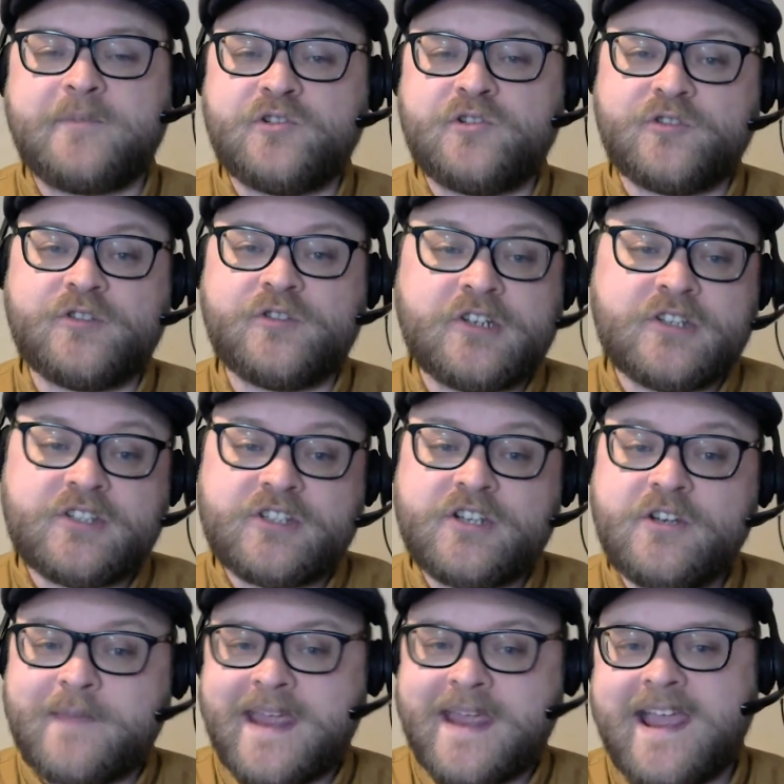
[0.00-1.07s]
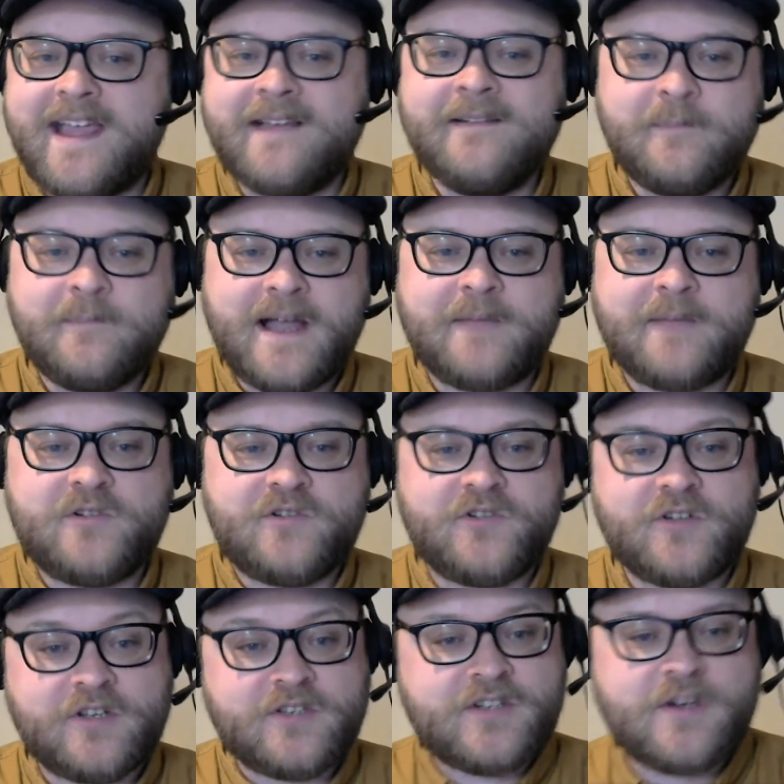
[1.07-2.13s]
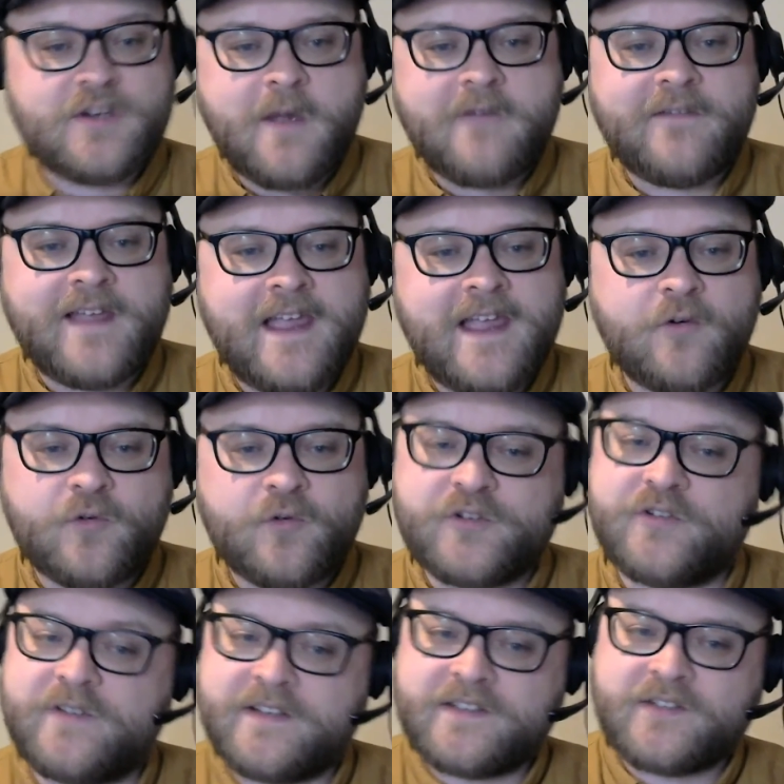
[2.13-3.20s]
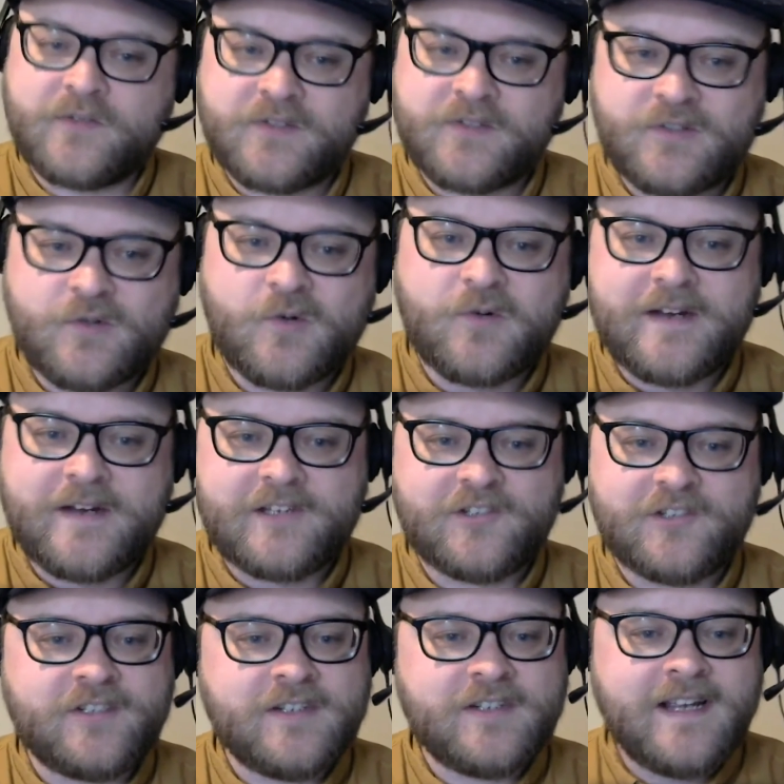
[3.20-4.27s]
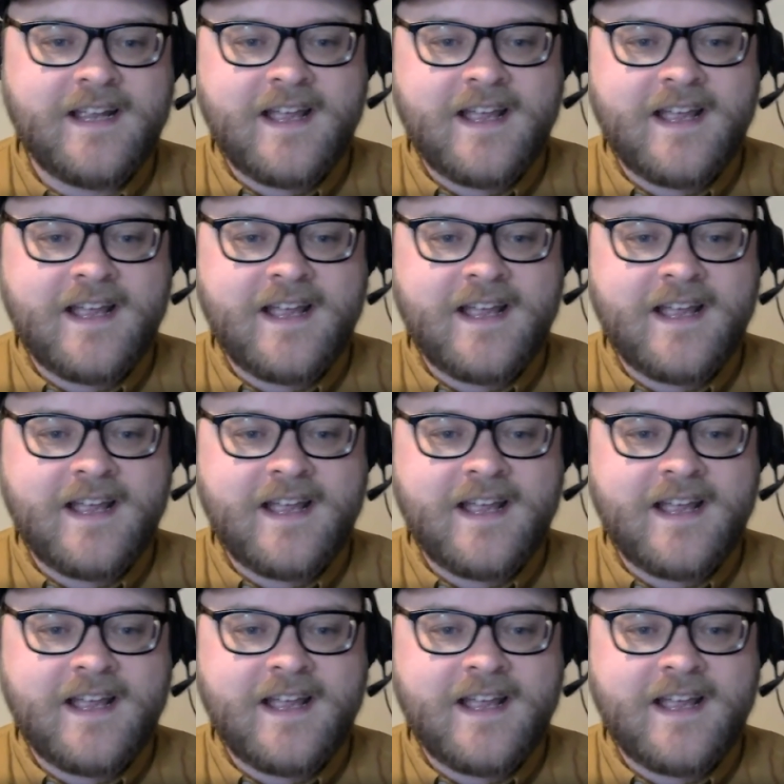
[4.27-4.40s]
you shouldn't consume here, perhaps you should consume over here, or you should install storage.